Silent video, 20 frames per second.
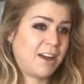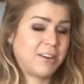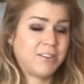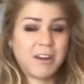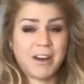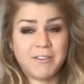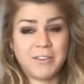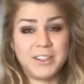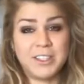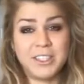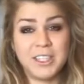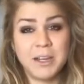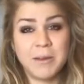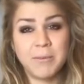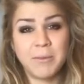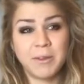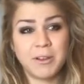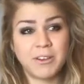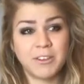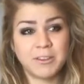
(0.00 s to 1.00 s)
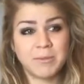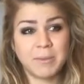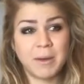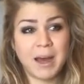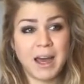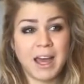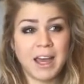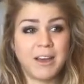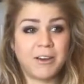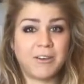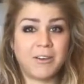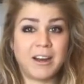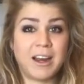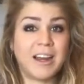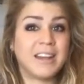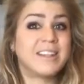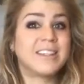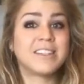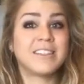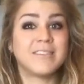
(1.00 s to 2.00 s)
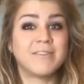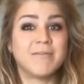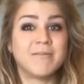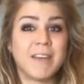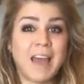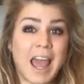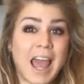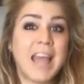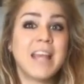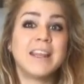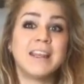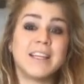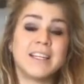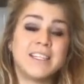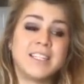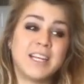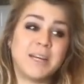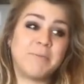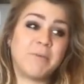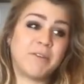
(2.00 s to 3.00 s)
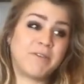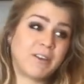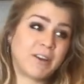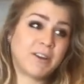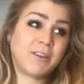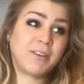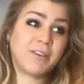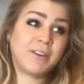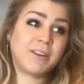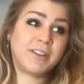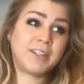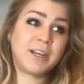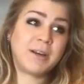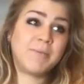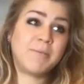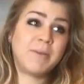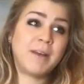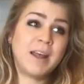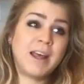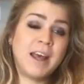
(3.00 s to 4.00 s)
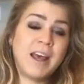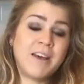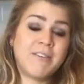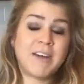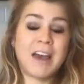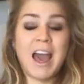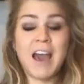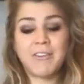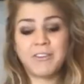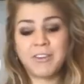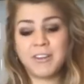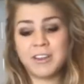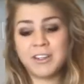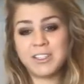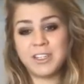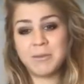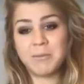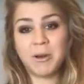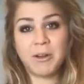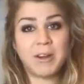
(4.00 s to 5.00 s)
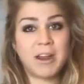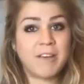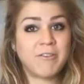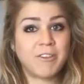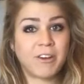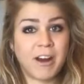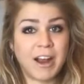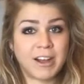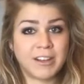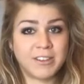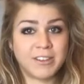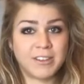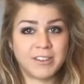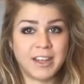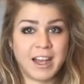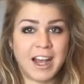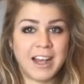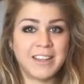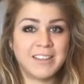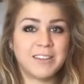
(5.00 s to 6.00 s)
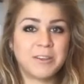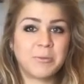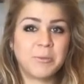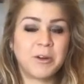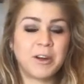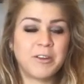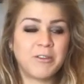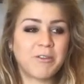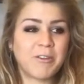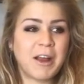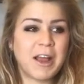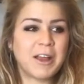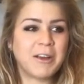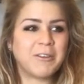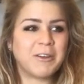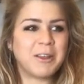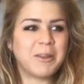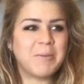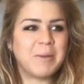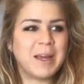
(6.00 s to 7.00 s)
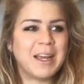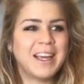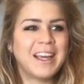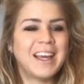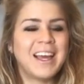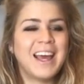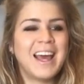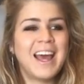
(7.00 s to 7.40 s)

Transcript: I don't have a gym close by, or I just hate the gym. If I go to the gym, if I have to go to the gym, I'll never exercise. They're pretty frank with me.